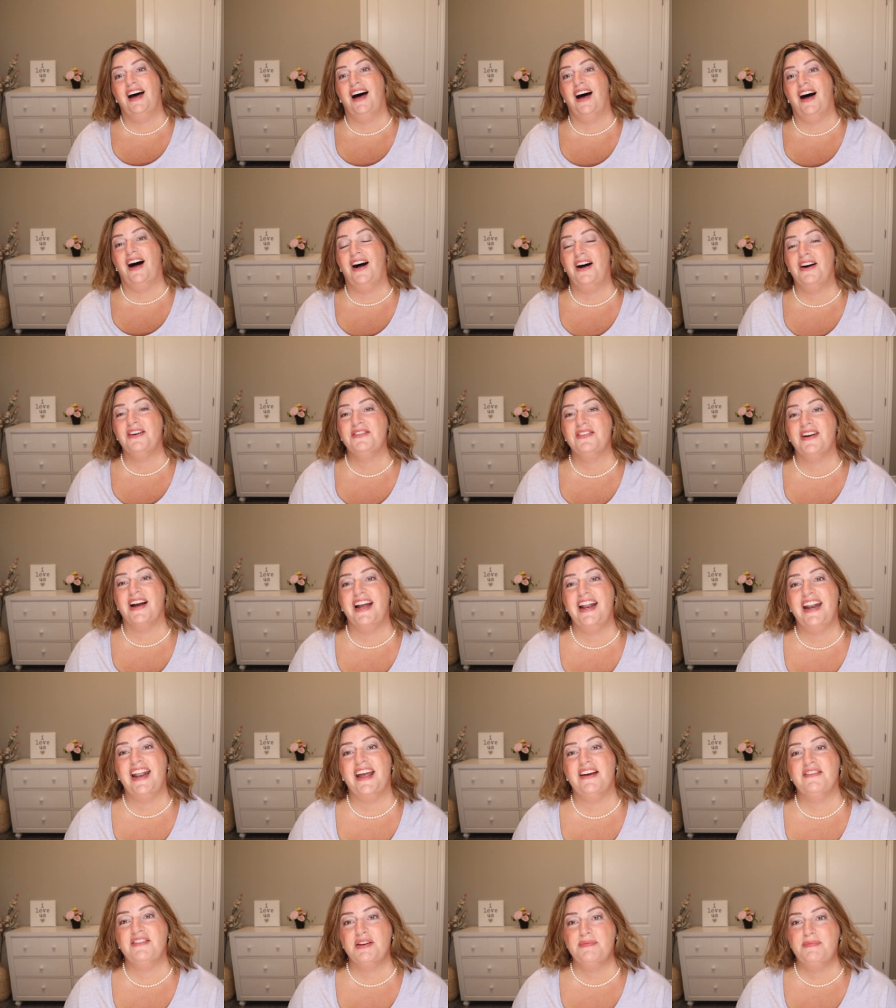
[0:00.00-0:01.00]
All right,
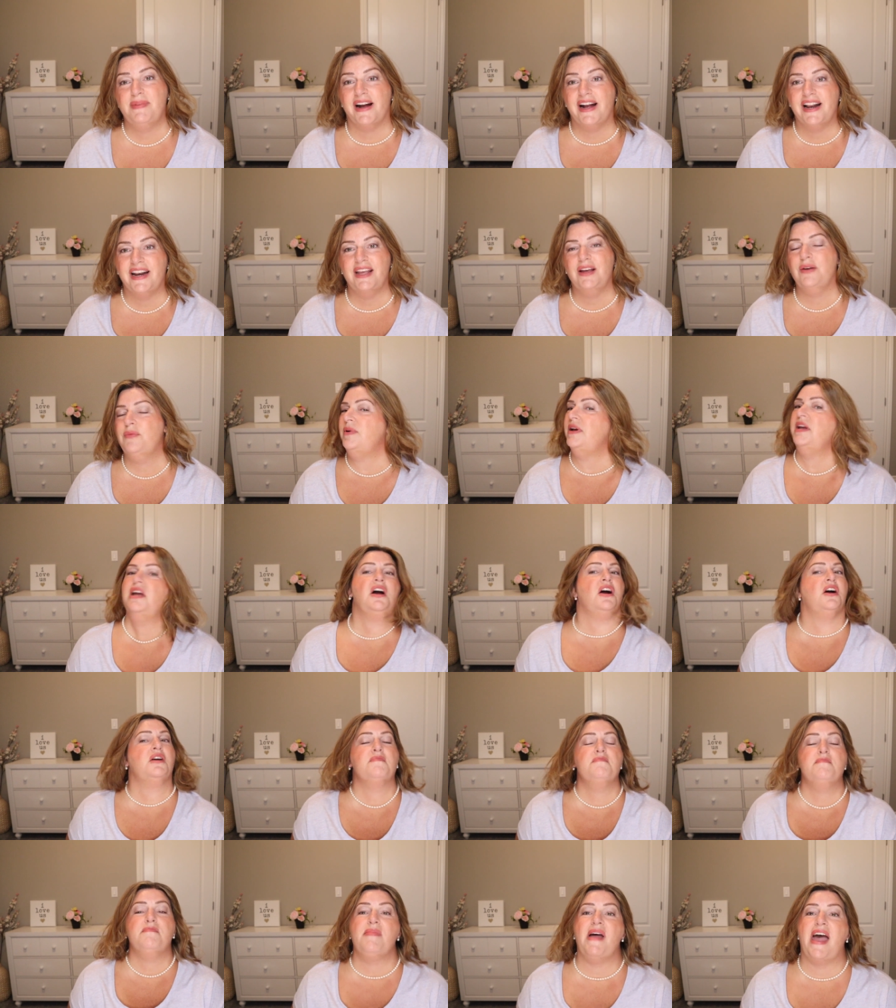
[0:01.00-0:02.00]
everybody, we
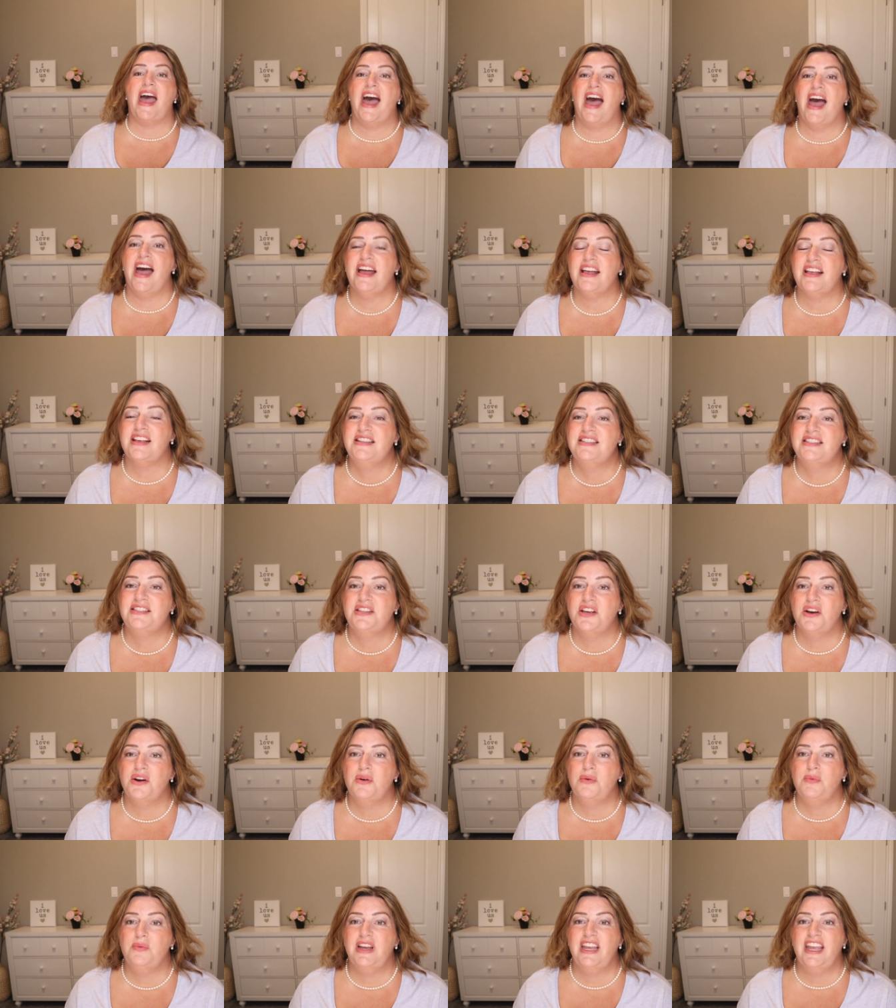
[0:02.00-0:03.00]
are back.
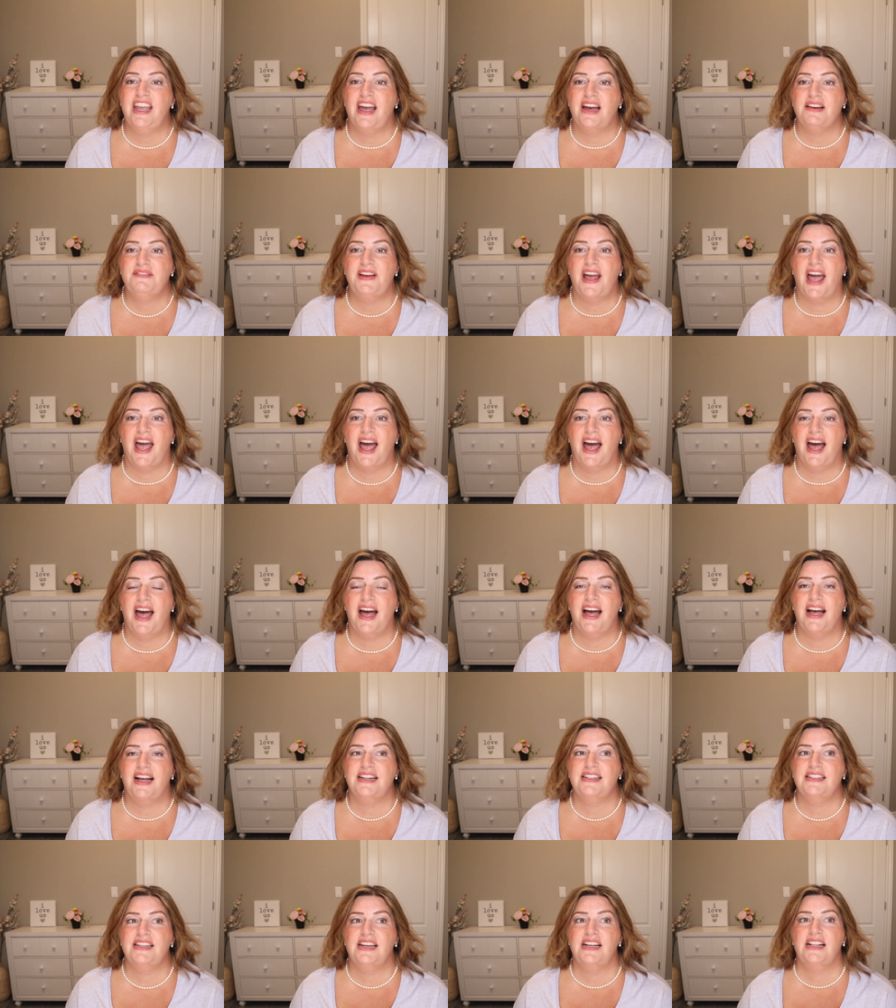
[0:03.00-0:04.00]
So we have
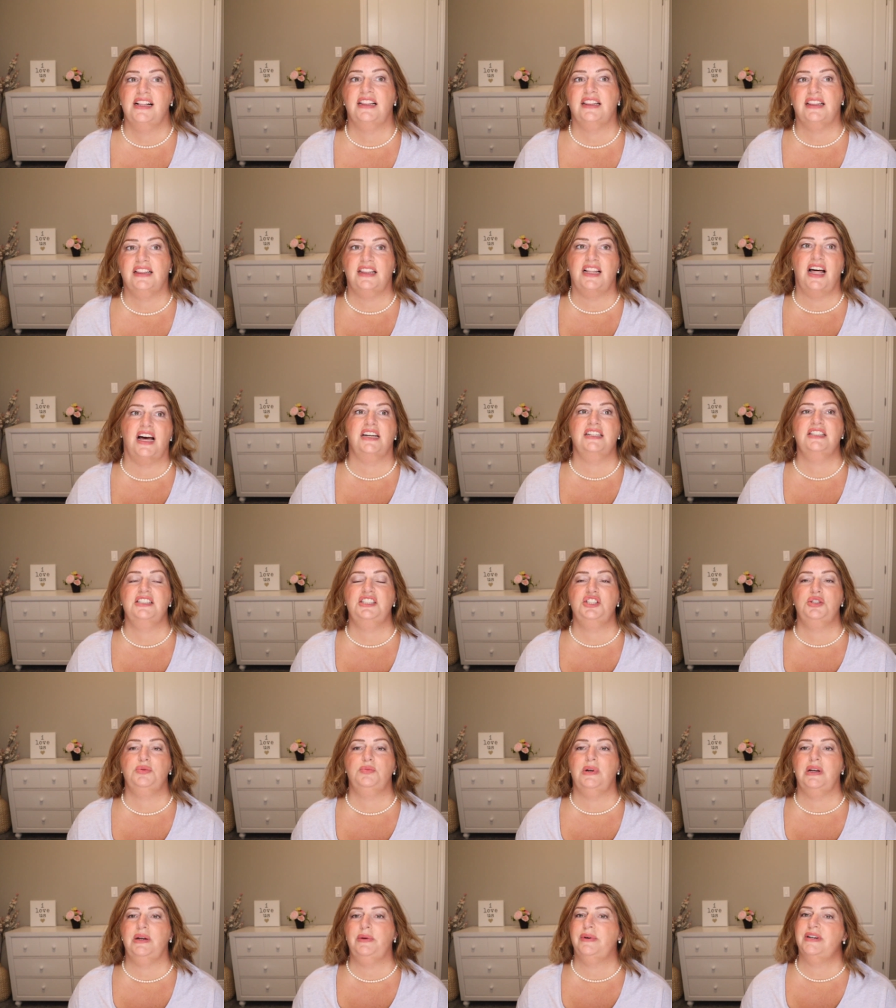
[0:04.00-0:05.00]
had
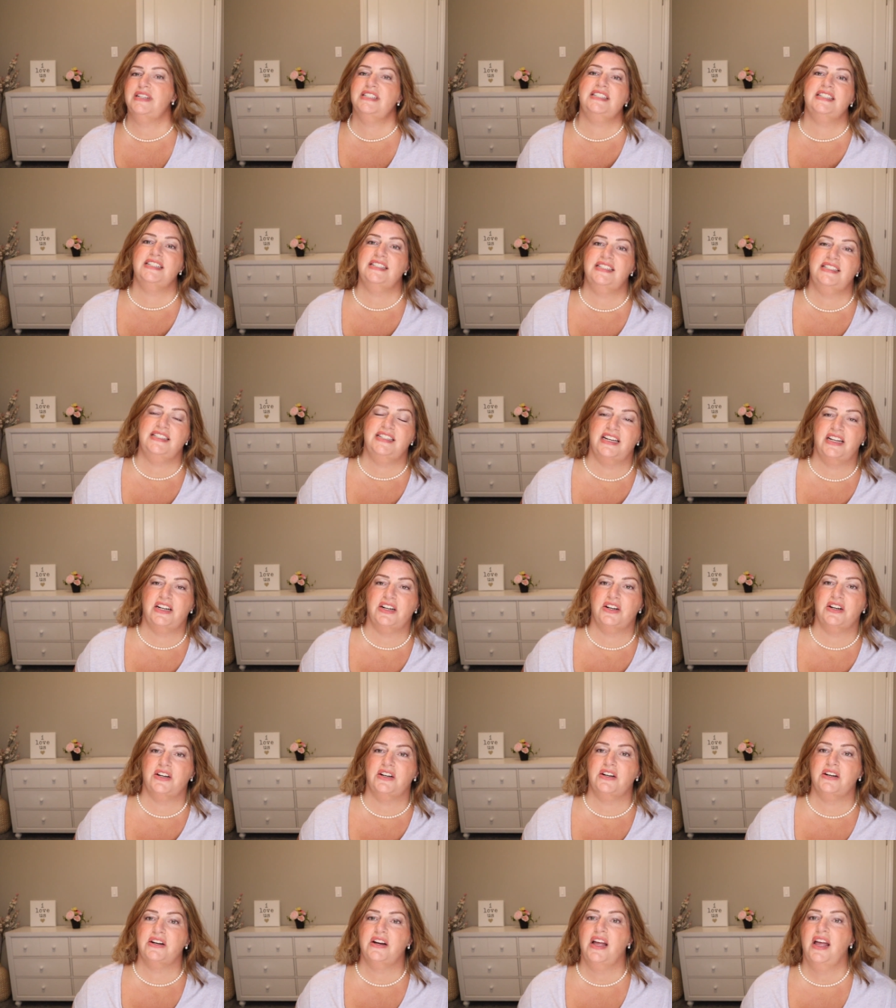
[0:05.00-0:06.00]
lunch. We went to
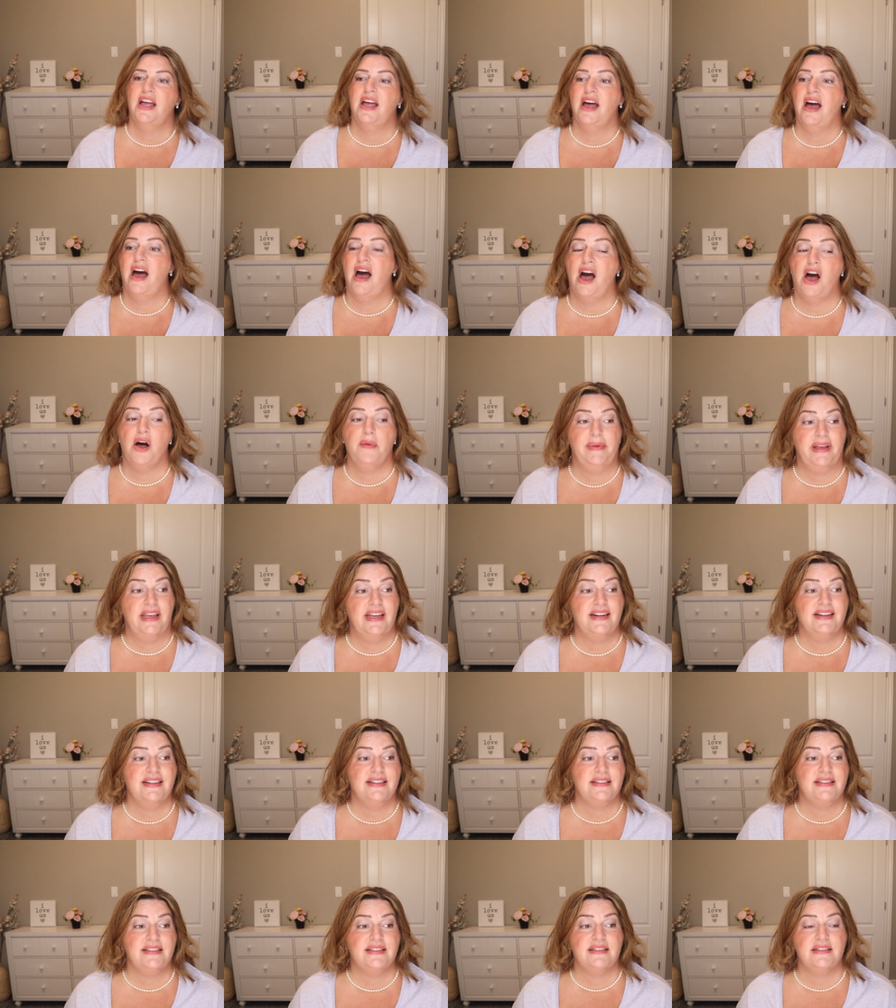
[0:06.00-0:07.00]
dinner. Um, it
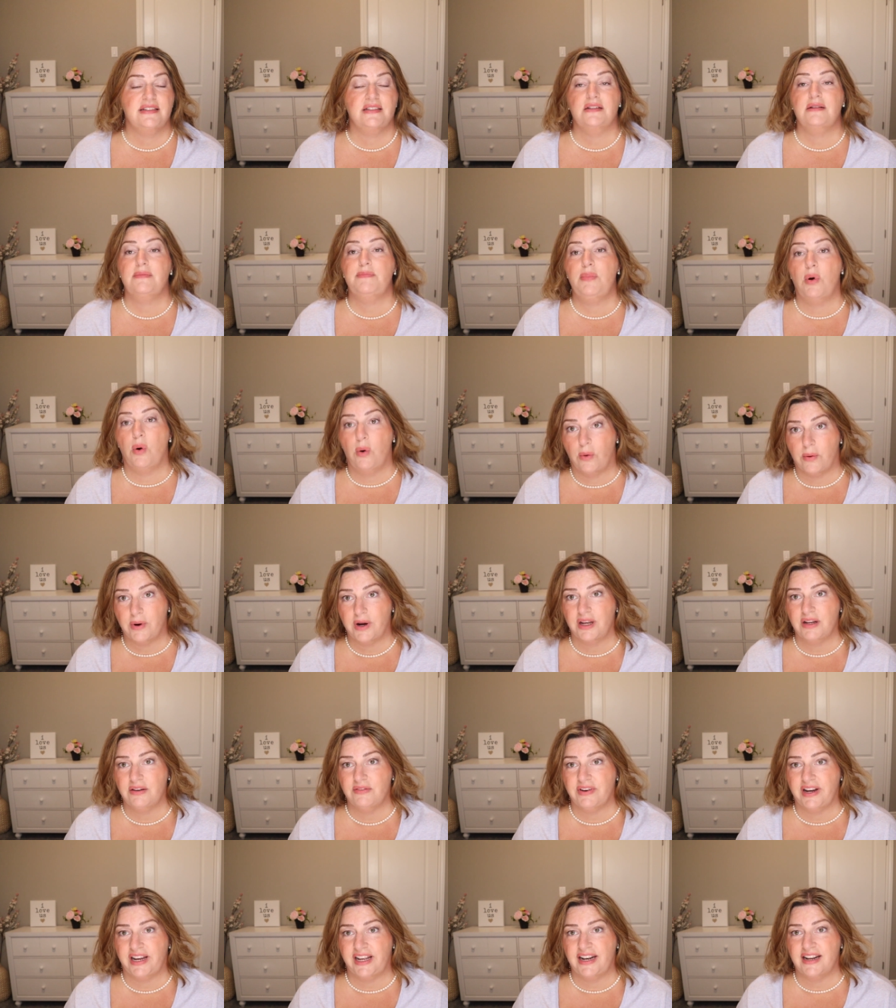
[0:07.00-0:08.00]
is still
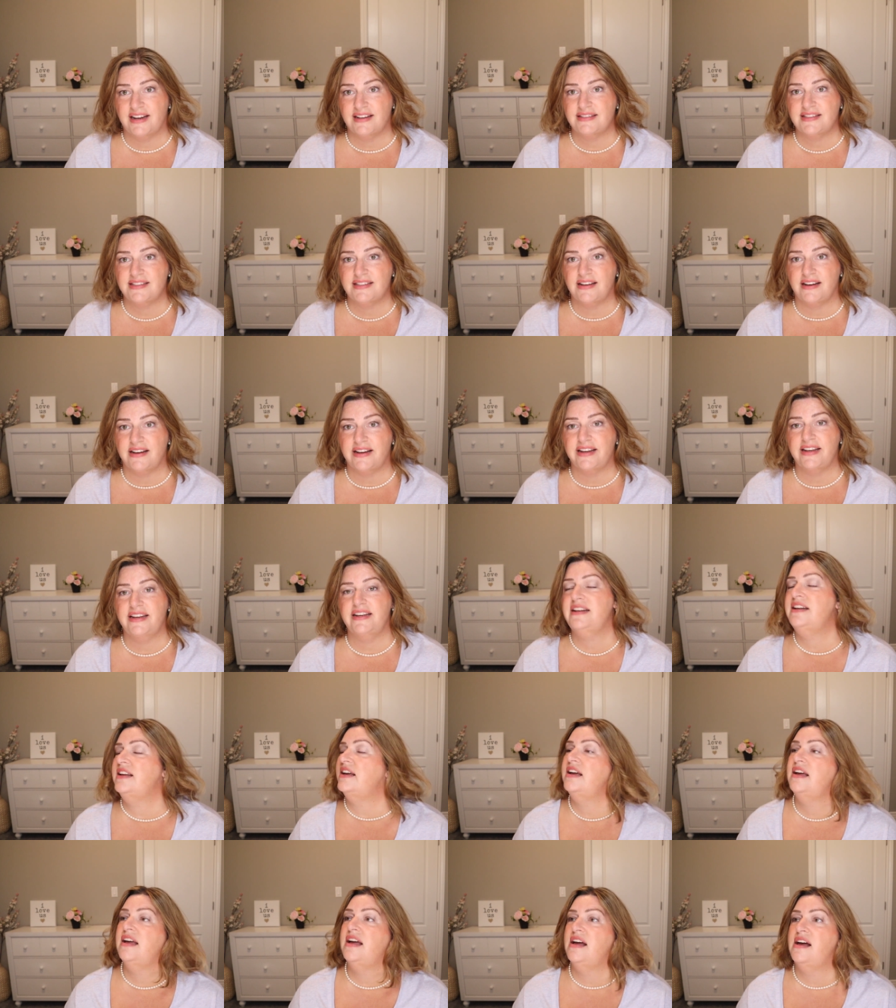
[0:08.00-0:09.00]
pouring rain outside.